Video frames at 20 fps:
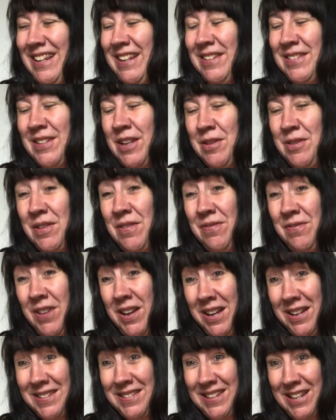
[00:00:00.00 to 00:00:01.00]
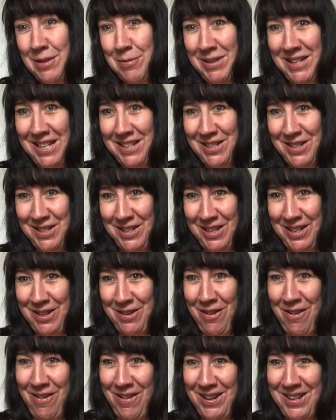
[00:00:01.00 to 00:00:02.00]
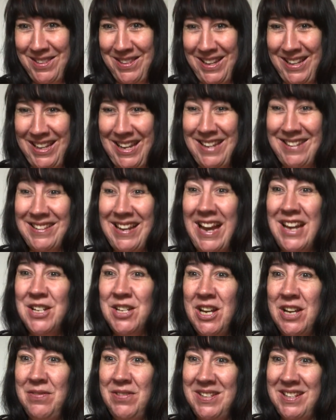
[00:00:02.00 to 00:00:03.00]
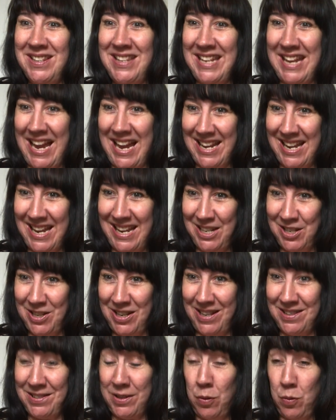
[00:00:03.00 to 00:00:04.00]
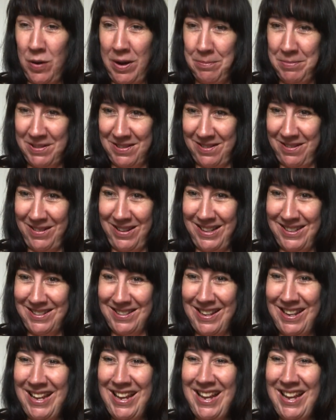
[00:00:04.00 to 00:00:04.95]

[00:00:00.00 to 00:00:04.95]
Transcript: So the first thing we need to do, I think, is head over to the NHS website